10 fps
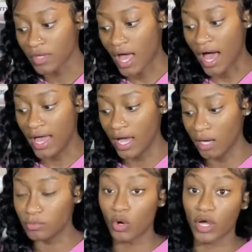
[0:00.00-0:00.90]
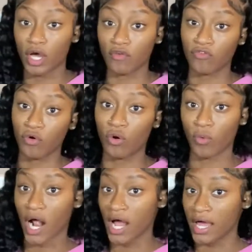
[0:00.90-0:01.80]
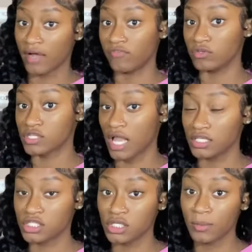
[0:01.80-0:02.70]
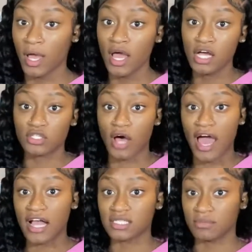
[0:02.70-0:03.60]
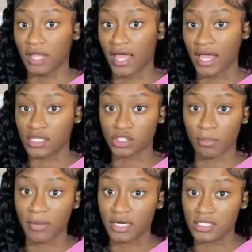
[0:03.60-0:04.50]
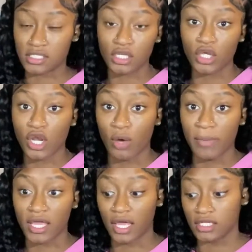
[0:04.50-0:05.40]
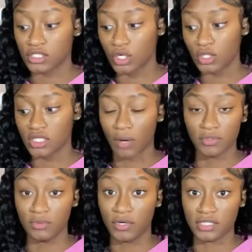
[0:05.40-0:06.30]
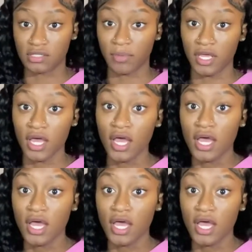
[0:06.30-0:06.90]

I am going on a full ride, a full scholarship, so I had some like extra money to, you know, make it as cute as I really want it to be.